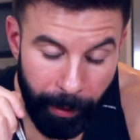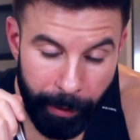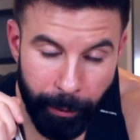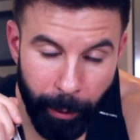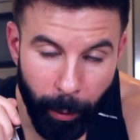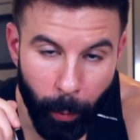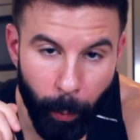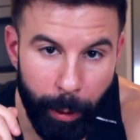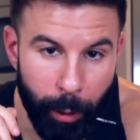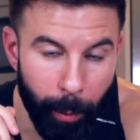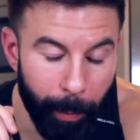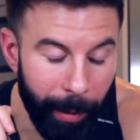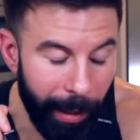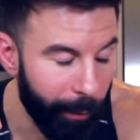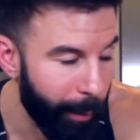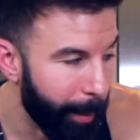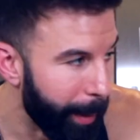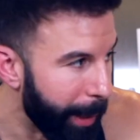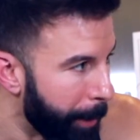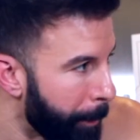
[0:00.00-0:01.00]
Took way too big
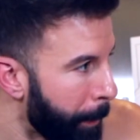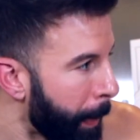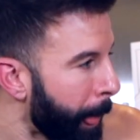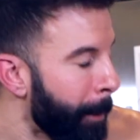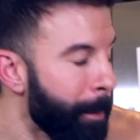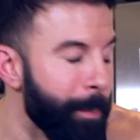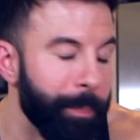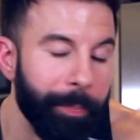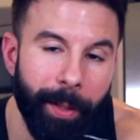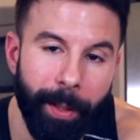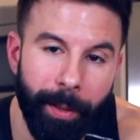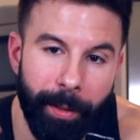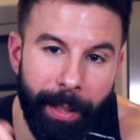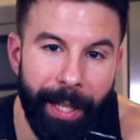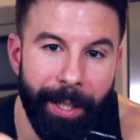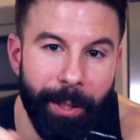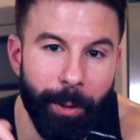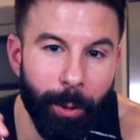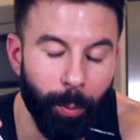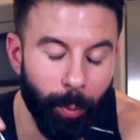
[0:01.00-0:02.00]
of a bite.
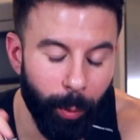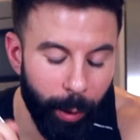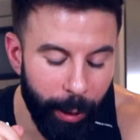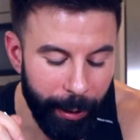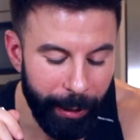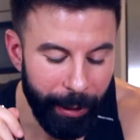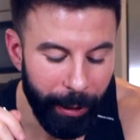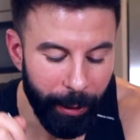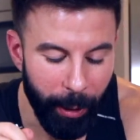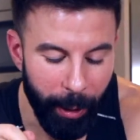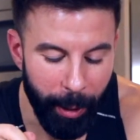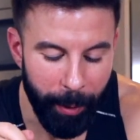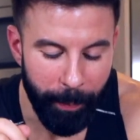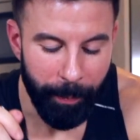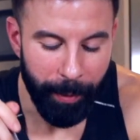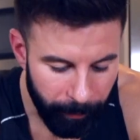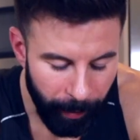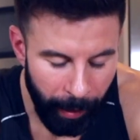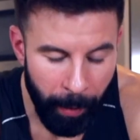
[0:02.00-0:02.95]
That is really good.